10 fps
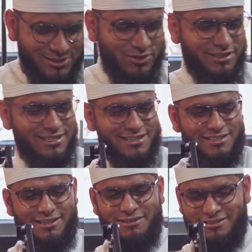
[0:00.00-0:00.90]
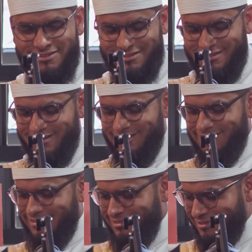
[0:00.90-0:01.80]
So this is... oh, is
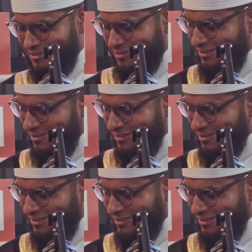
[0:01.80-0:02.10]
this the mystery